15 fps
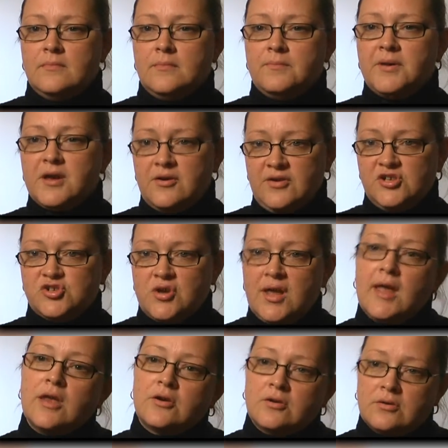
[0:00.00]
peer
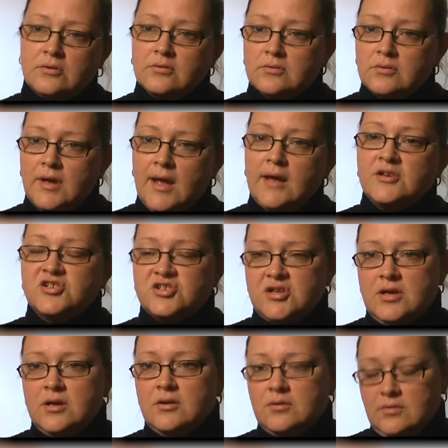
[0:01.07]
educator and
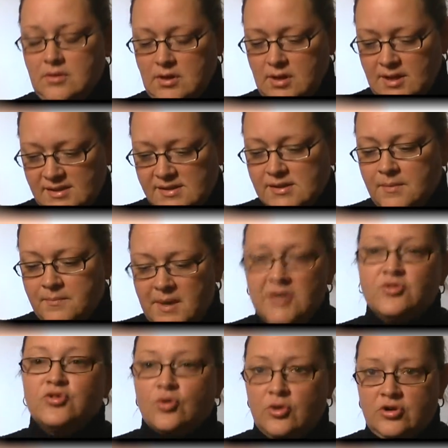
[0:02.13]
she it's a
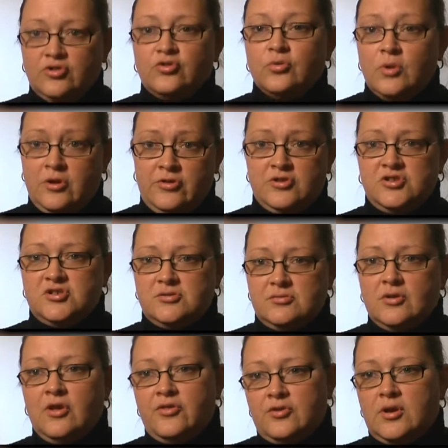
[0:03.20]
mentor to other
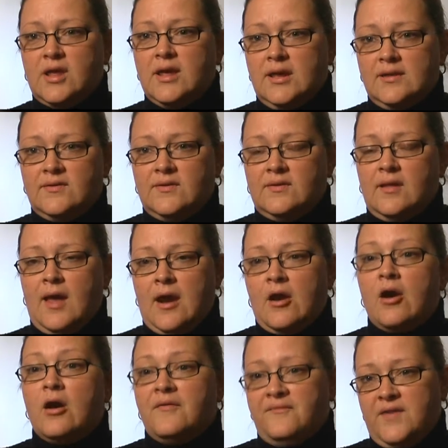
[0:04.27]
other kids that
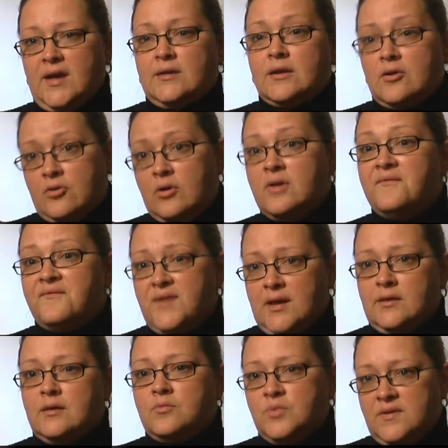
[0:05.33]
are affected or
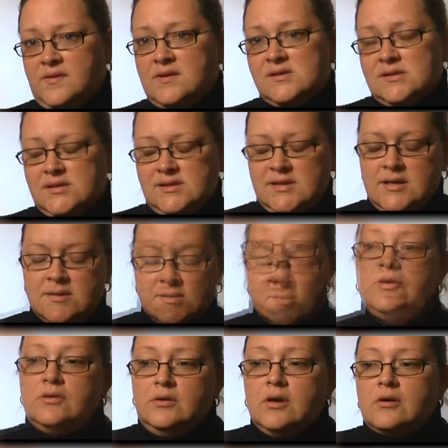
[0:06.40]
infected with this disease.
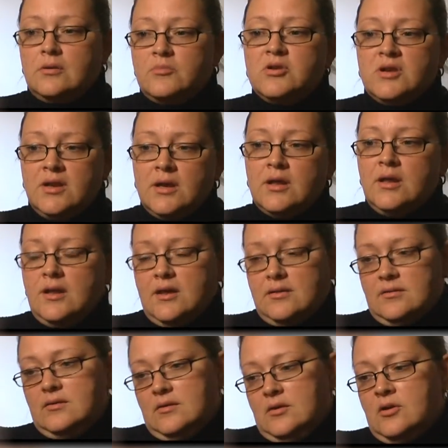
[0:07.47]
The community,
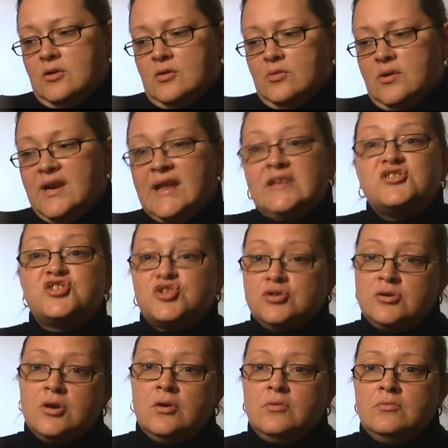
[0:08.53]
you know, needs to
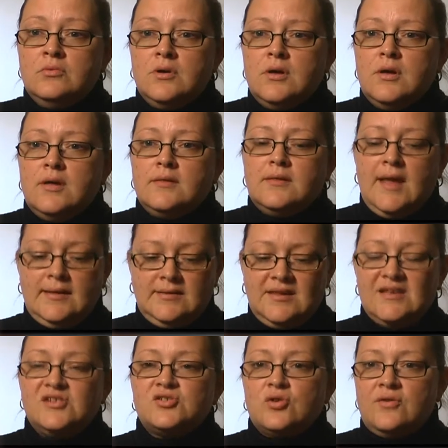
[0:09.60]
know that
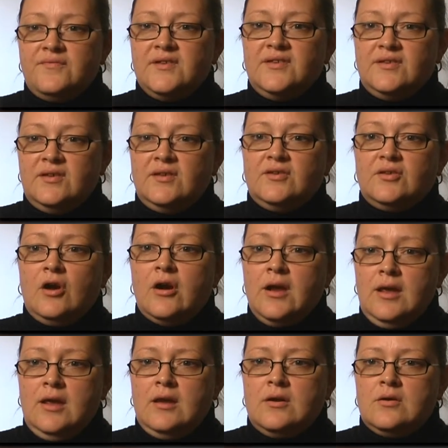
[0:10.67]
these services are
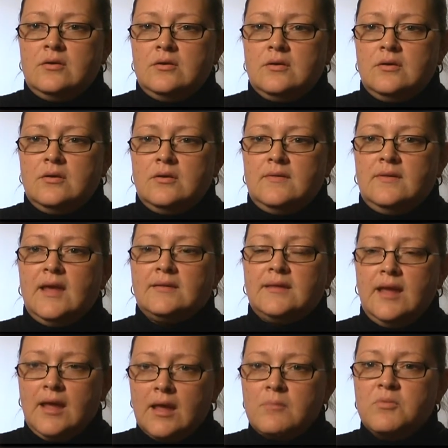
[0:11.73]
here, that
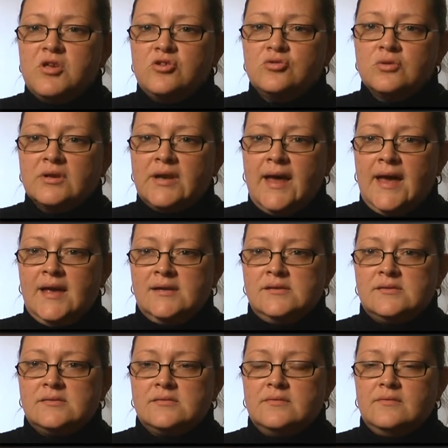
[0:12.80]
they can be utilized,